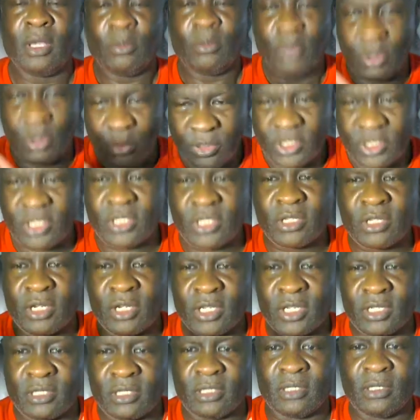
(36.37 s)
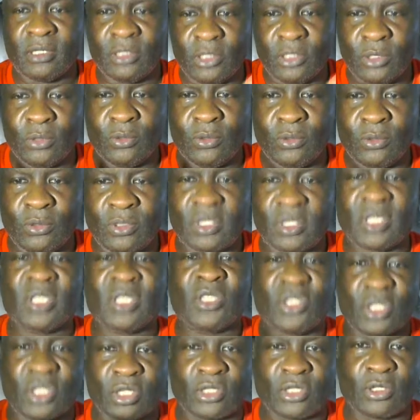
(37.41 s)
But we're just going to use
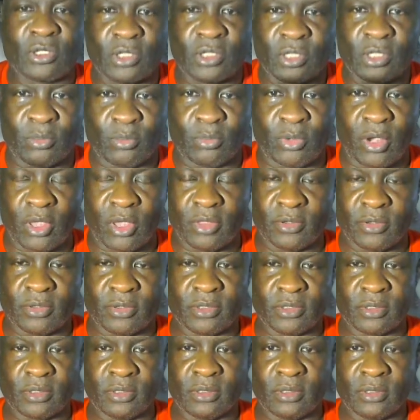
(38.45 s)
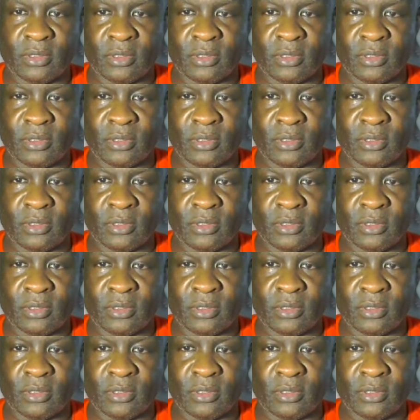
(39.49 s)
sisters and brothers.